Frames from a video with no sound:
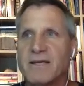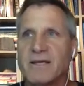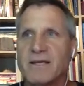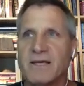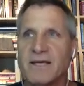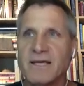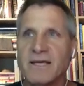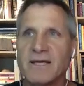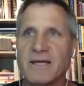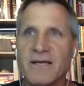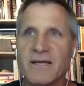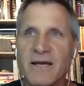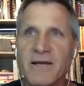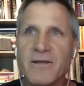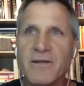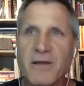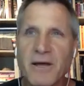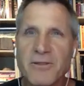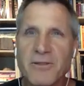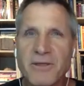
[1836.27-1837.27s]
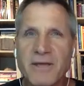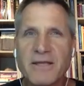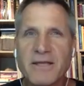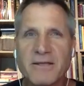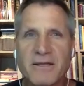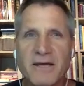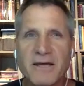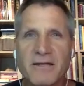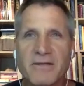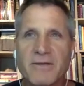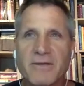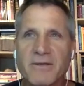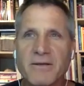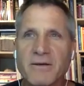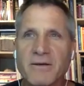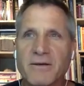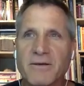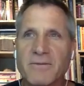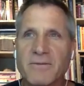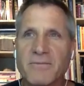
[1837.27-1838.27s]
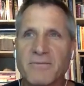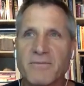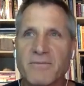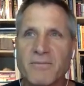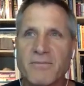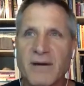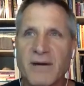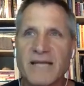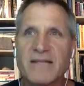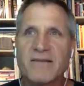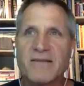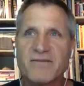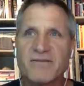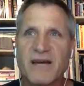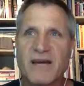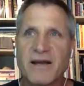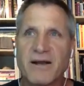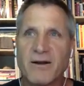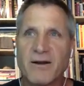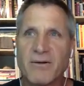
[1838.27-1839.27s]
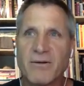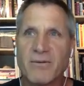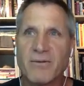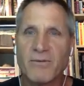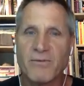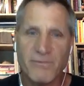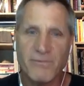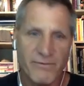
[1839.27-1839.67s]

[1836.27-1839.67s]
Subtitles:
And I think that my desire